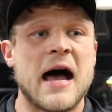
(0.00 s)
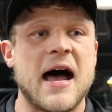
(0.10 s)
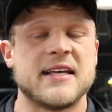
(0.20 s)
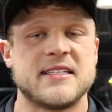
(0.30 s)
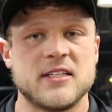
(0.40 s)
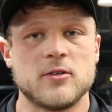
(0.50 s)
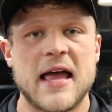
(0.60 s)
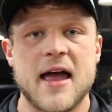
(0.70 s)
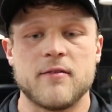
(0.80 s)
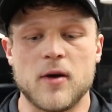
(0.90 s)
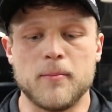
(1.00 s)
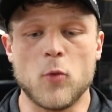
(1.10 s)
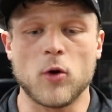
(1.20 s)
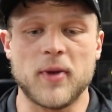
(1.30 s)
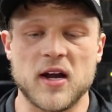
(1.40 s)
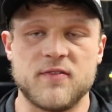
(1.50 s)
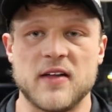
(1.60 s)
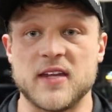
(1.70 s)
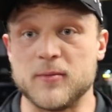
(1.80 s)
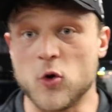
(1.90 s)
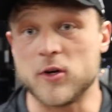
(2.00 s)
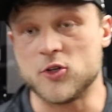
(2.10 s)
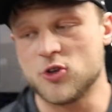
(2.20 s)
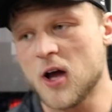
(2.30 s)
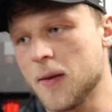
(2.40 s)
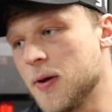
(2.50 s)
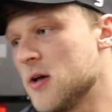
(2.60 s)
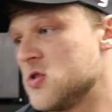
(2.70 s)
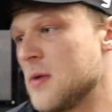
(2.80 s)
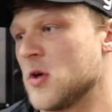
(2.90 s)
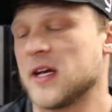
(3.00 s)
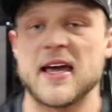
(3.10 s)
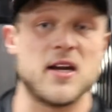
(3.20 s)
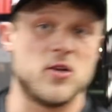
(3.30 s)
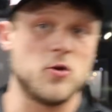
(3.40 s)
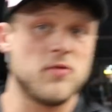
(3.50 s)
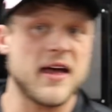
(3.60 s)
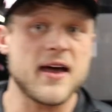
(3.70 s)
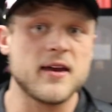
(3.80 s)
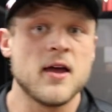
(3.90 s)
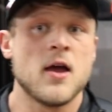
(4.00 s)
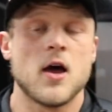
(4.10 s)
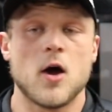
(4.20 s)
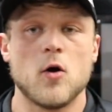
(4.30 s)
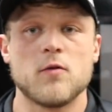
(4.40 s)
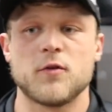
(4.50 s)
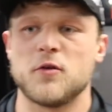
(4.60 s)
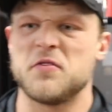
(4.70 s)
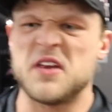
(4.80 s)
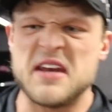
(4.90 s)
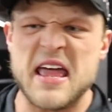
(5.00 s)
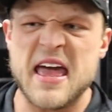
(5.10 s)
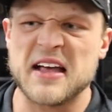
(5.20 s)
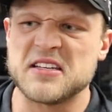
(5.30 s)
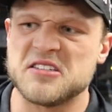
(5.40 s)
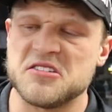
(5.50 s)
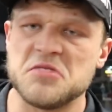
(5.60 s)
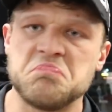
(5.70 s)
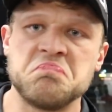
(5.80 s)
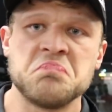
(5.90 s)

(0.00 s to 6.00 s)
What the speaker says: I still have more body fat that I'm going to drop, so I'm going to kind of do that over the next,